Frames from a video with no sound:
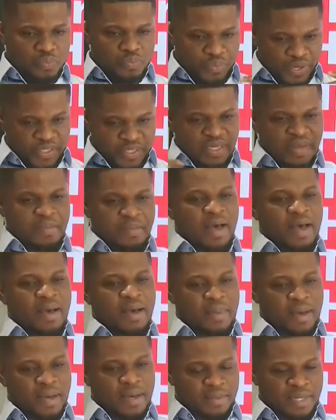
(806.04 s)
President
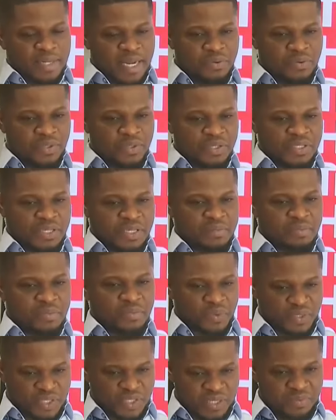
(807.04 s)
Mahama, Nanu Disem,
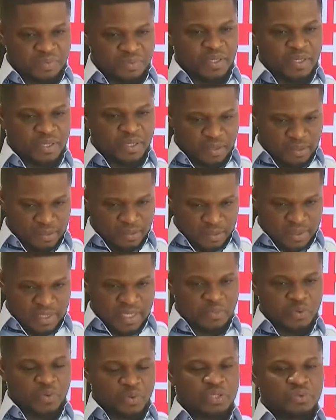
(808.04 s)
Utibi,
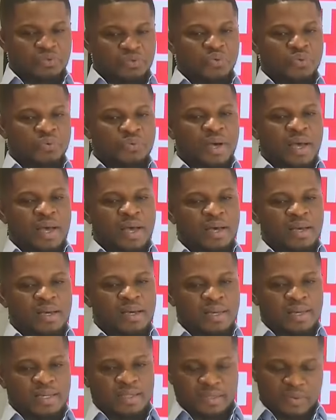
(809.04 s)
Sem or the Tudra.
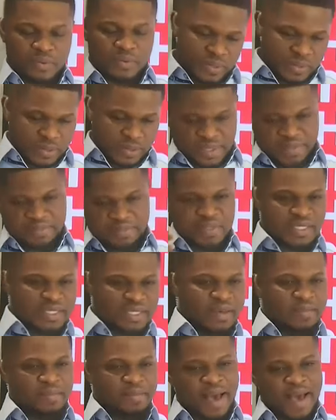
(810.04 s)
Simbi
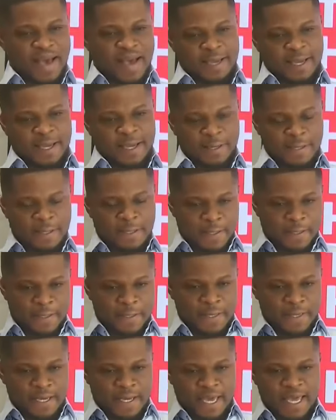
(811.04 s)
said by
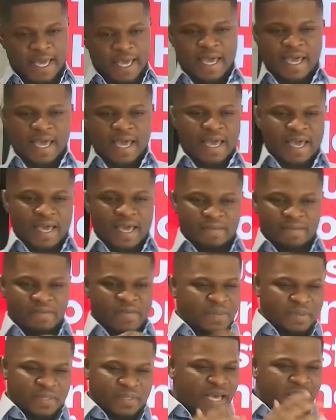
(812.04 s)

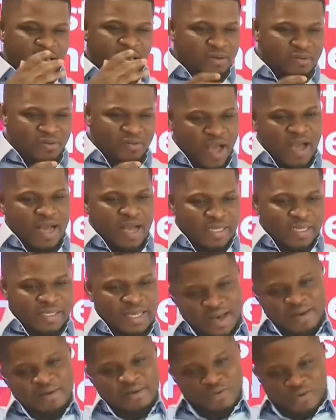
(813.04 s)
Minim say one
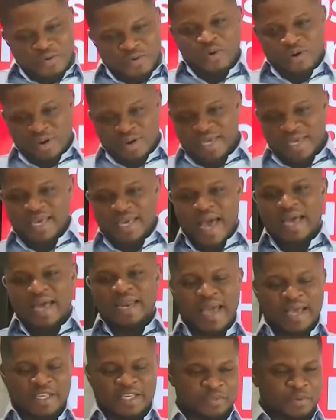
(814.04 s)
casa or key
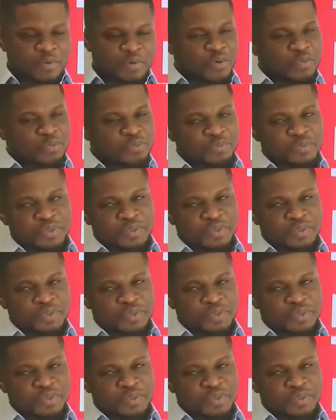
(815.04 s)
highlights people.